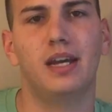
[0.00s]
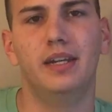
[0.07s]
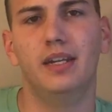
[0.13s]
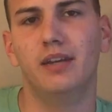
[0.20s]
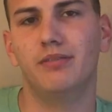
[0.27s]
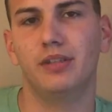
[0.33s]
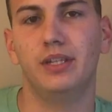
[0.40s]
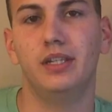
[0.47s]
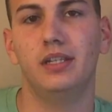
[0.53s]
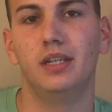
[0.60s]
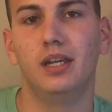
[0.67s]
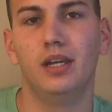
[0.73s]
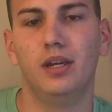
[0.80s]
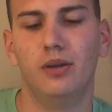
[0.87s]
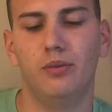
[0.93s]
I definitely
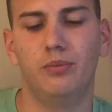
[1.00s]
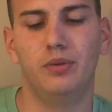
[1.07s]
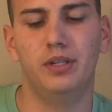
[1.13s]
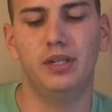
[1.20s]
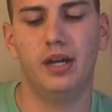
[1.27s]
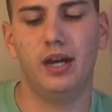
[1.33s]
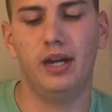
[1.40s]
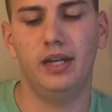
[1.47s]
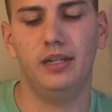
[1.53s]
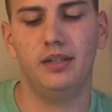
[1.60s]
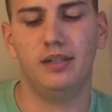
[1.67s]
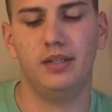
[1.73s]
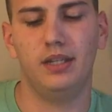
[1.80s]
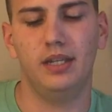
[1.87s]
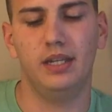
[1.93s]
would not
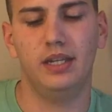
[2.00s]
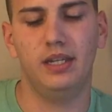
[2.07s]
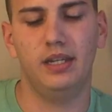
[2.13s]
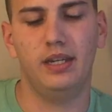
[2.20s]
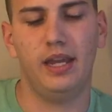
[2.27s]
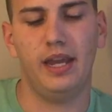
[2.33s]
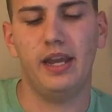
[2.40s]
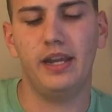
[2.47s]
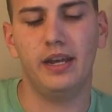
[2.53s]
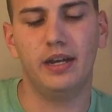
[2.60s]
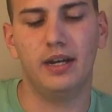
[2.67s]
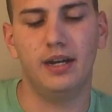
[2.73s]
get a